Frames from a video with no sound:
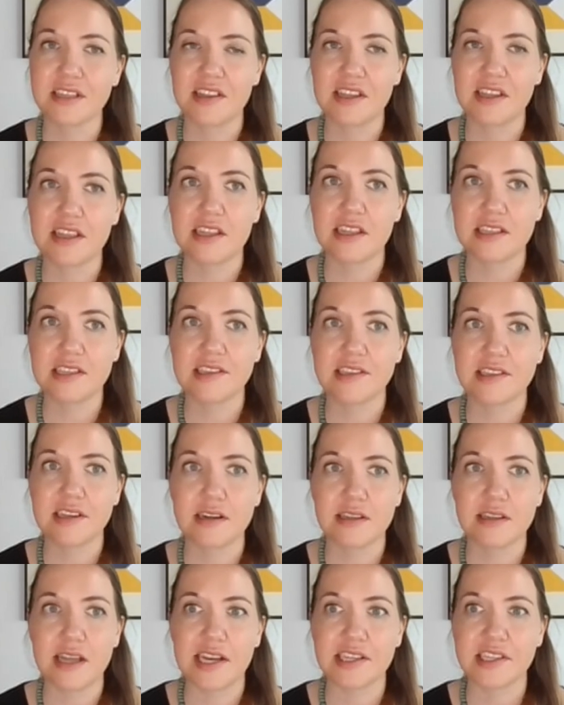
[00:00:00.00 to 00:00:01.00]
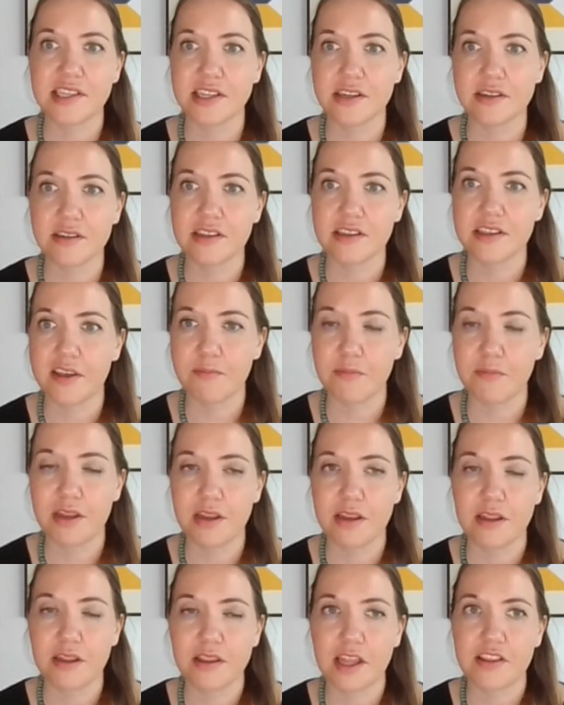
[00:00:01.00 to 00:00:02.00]
I think this is their last year that they've
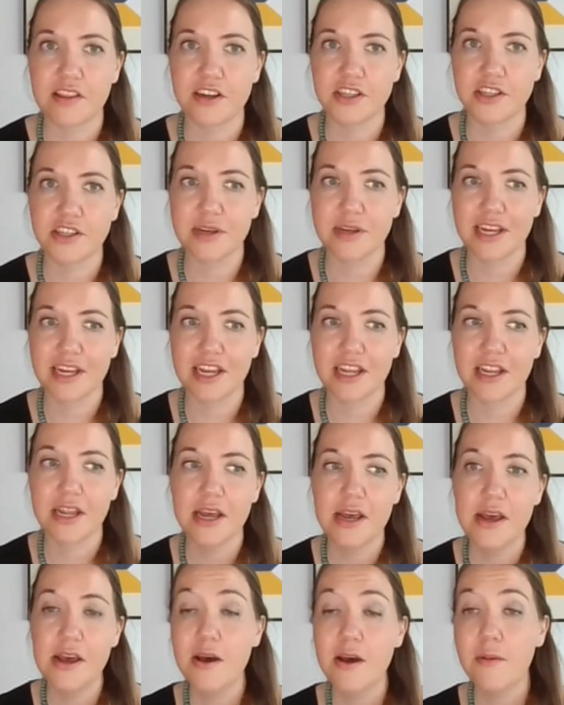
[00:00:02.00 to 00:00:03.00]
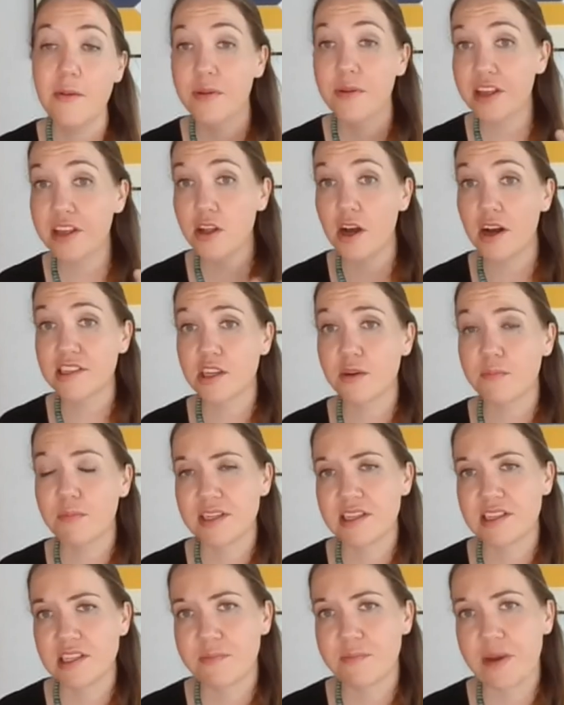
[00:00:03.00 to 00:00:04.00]
been that they're doing it but they'll also
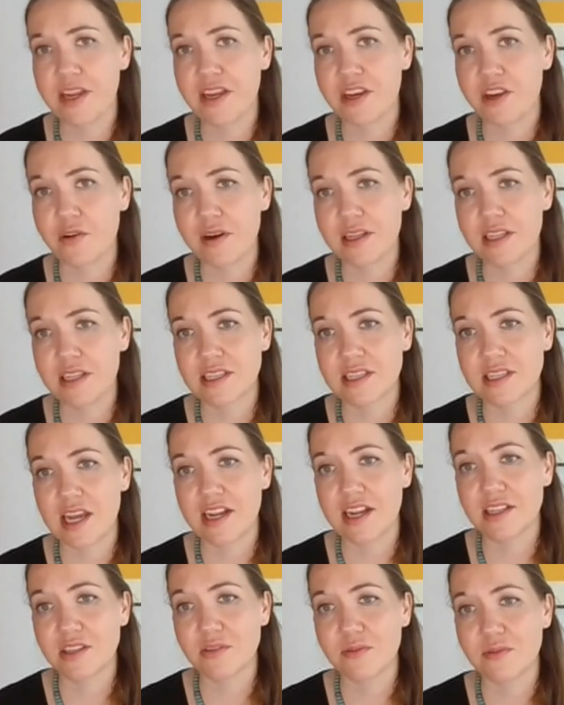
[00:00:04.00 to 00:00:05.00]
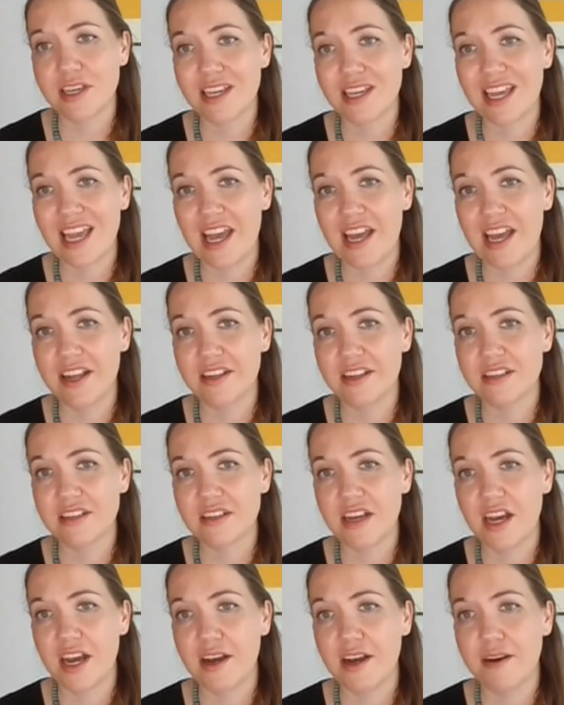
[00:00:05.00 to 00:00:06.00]
participate in Greenland Science Week and
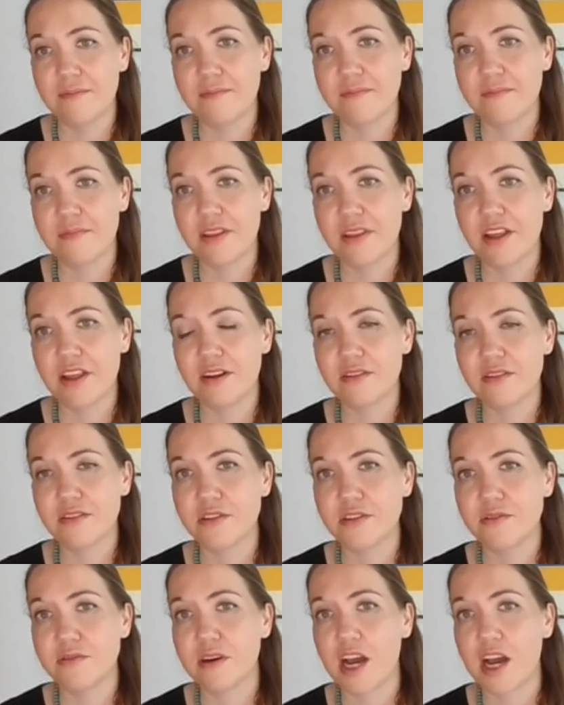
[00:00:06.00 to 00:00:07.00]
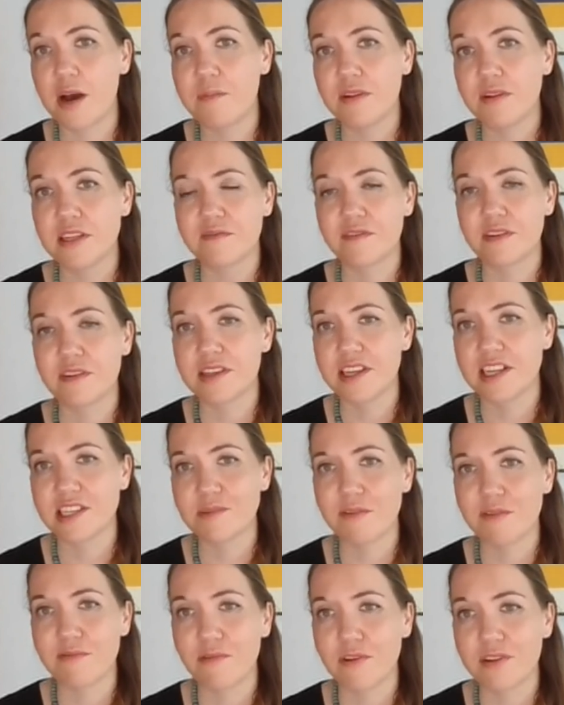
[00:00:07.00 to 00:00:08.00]
um, they'll do a couple of different things
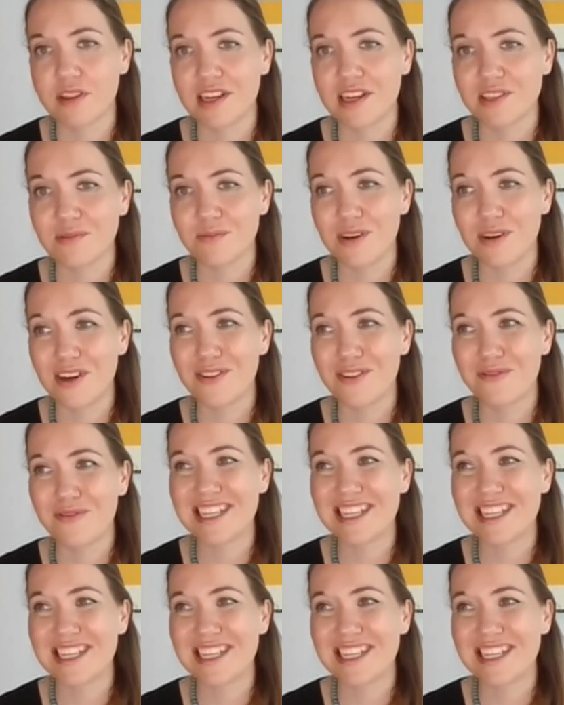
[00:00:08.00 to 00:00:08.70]
before that as well.